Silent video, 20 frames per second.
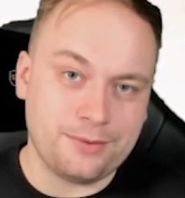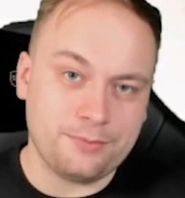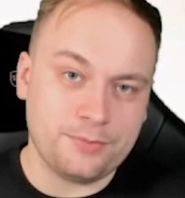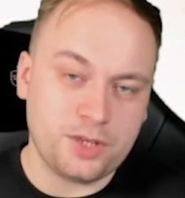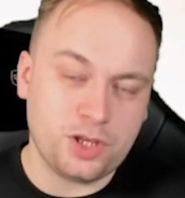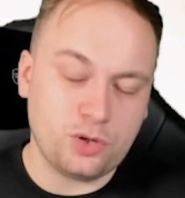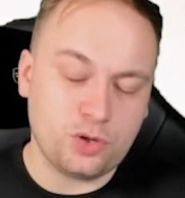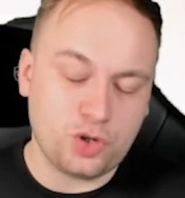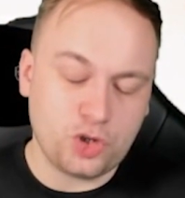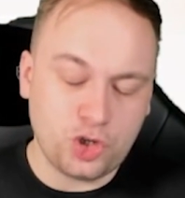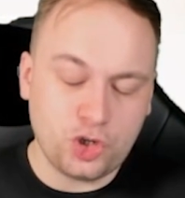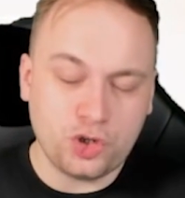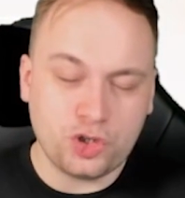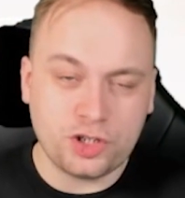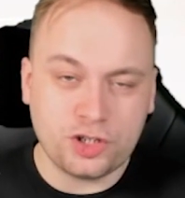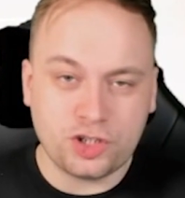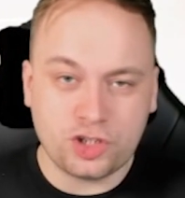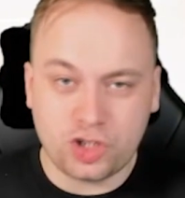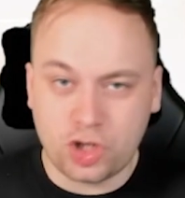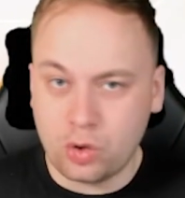you
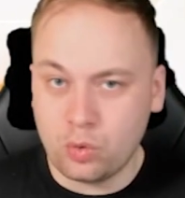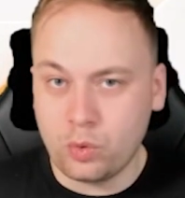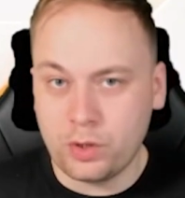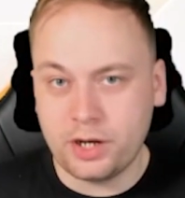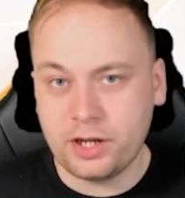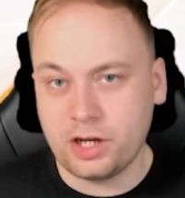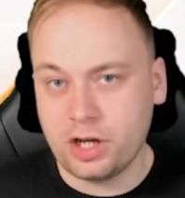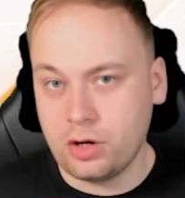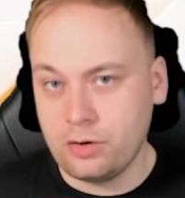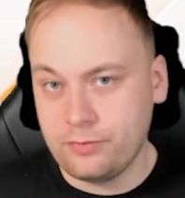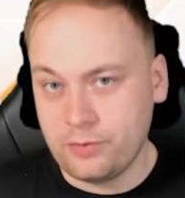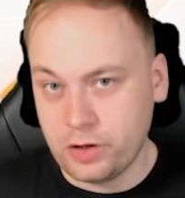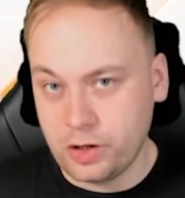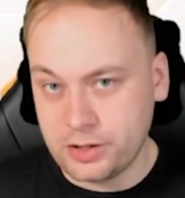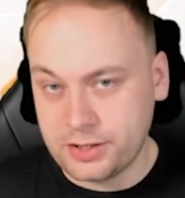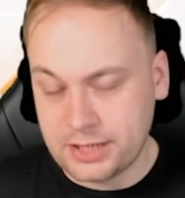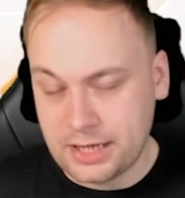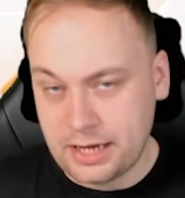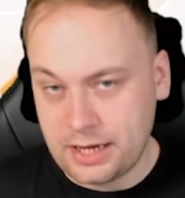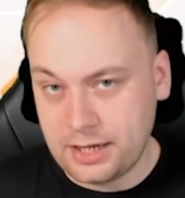usually don't want to go
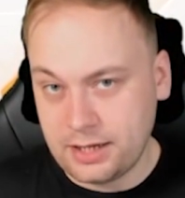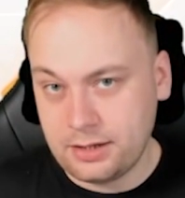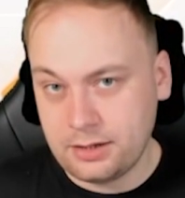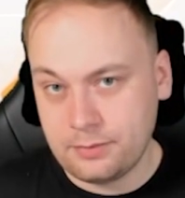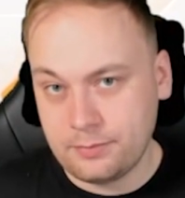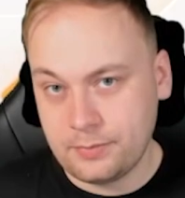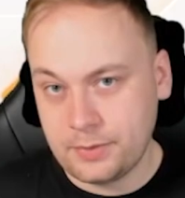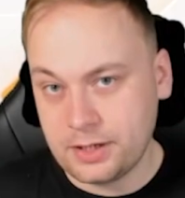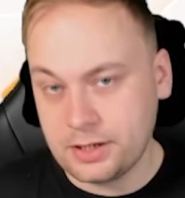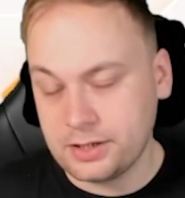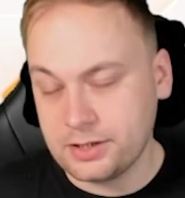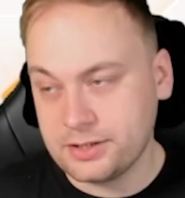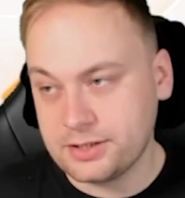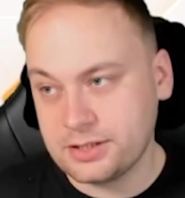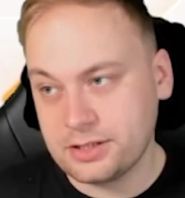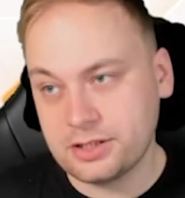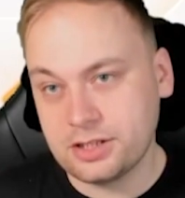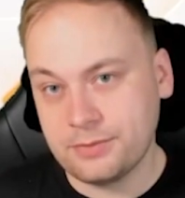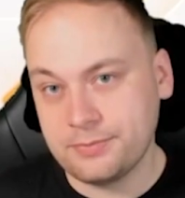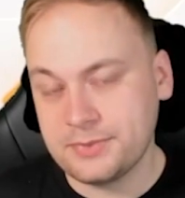Verte because
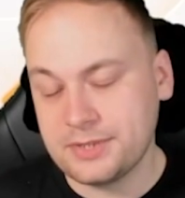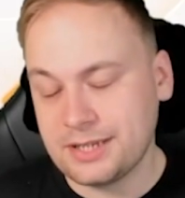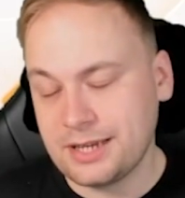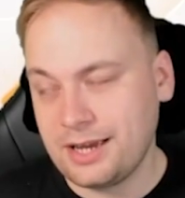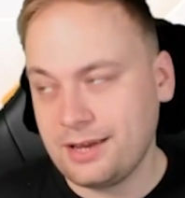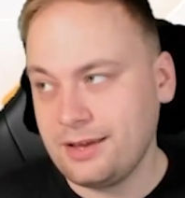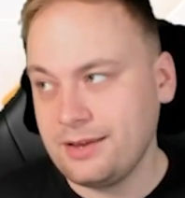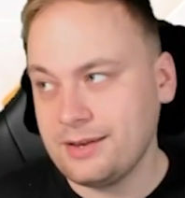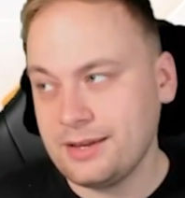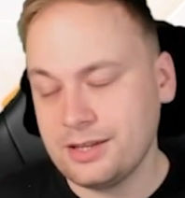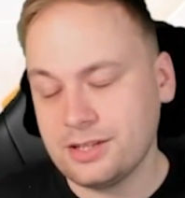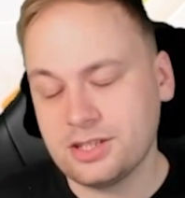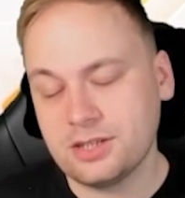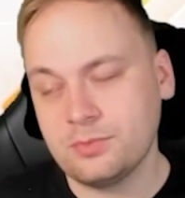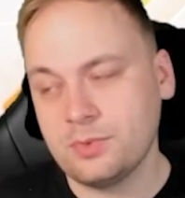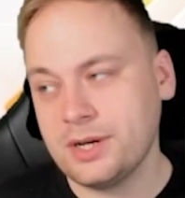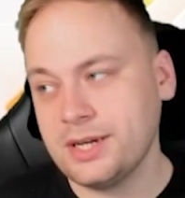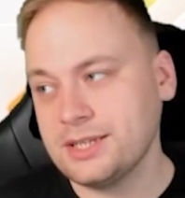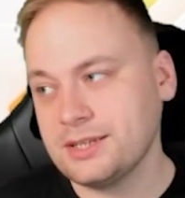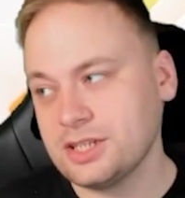in some
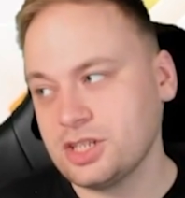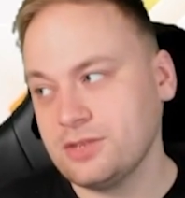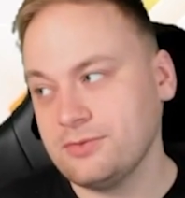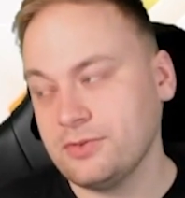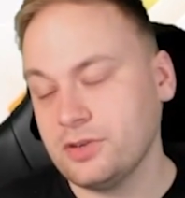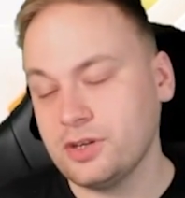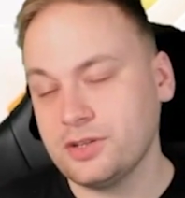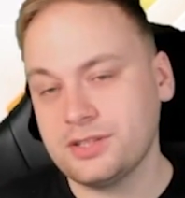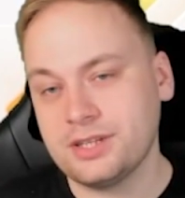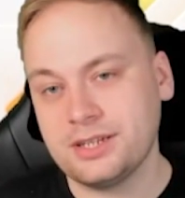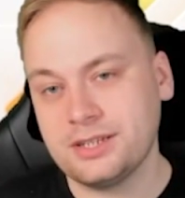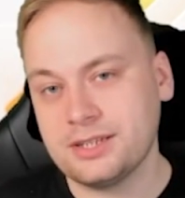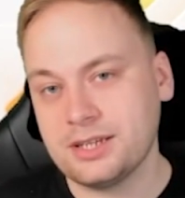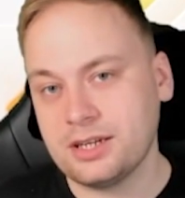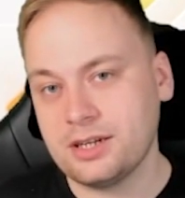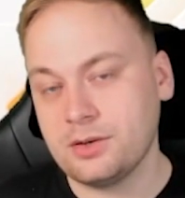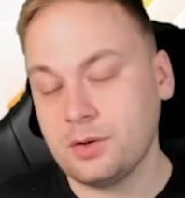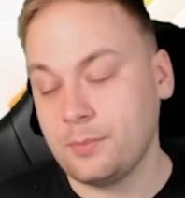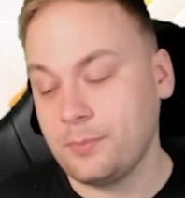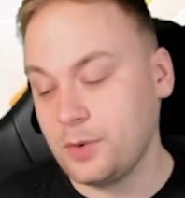ways actually Verte is
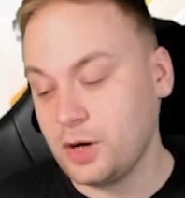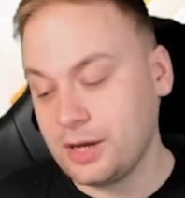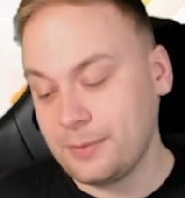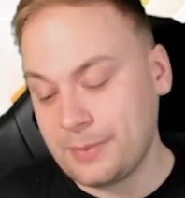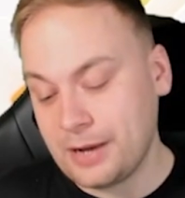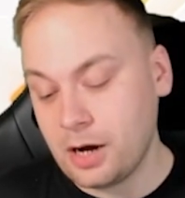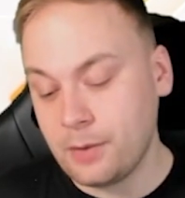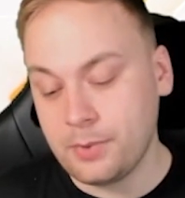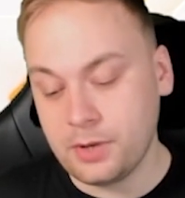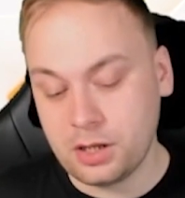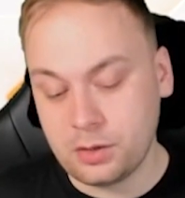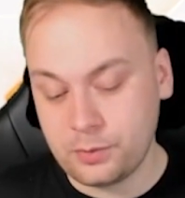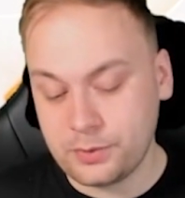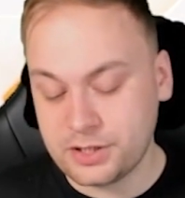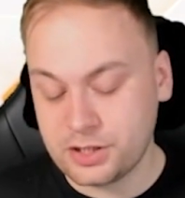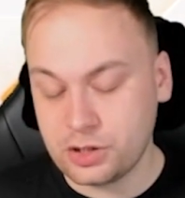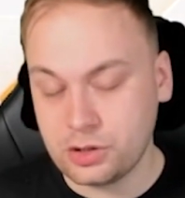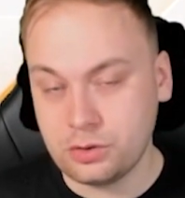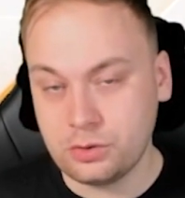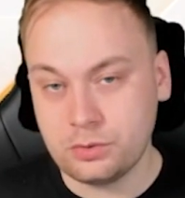Battle Butler with
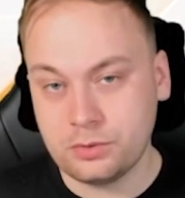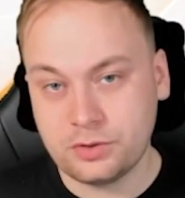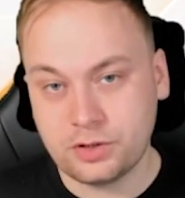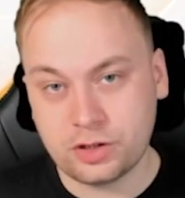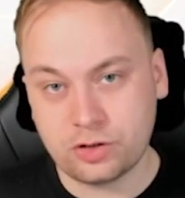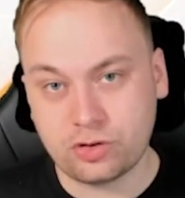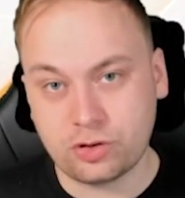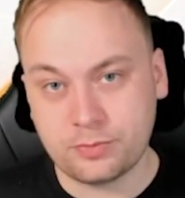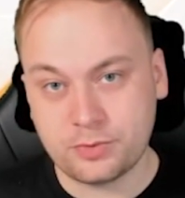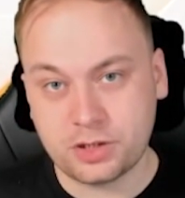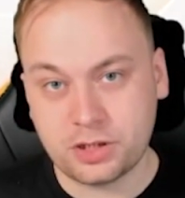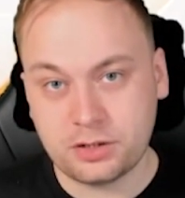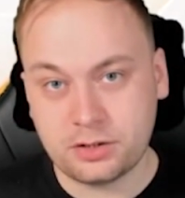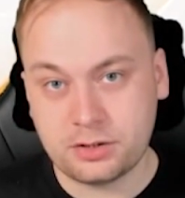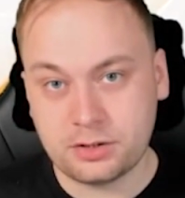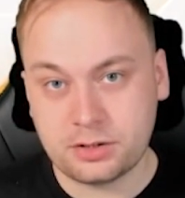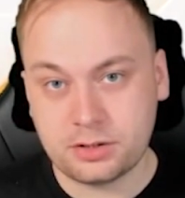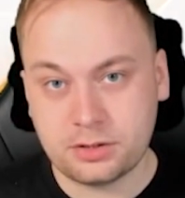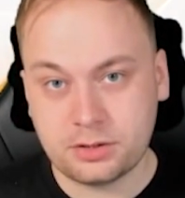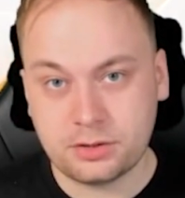2
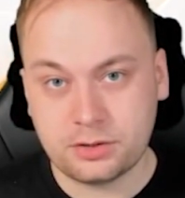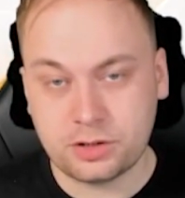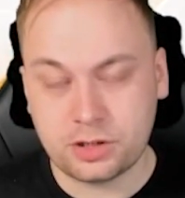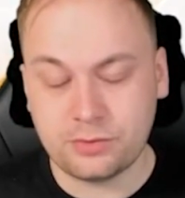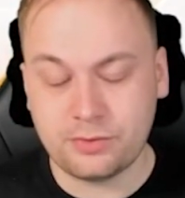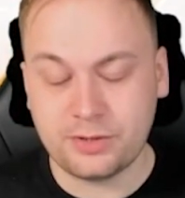disruptions, 2